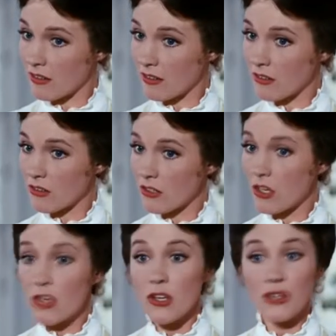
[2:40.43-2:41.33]
Chilton
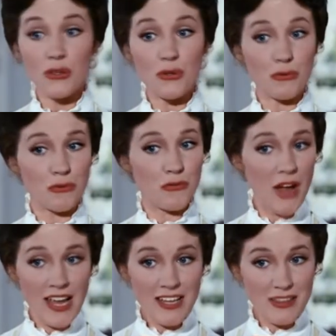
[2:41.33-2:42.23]
asked, is
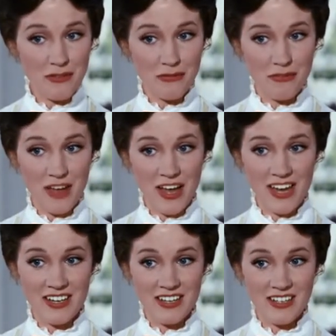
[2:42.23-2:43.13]
Mary Poppins
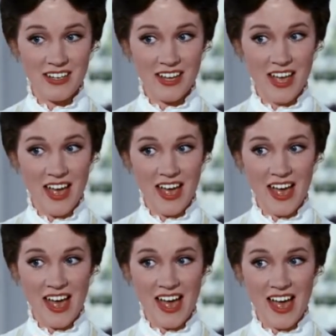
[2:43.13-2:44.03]
really a Time
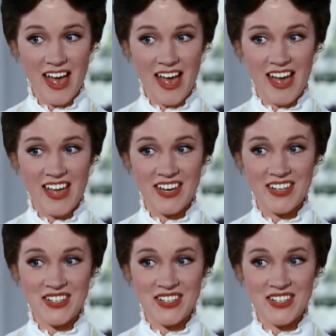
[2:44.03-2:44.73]
Lord, or is it just a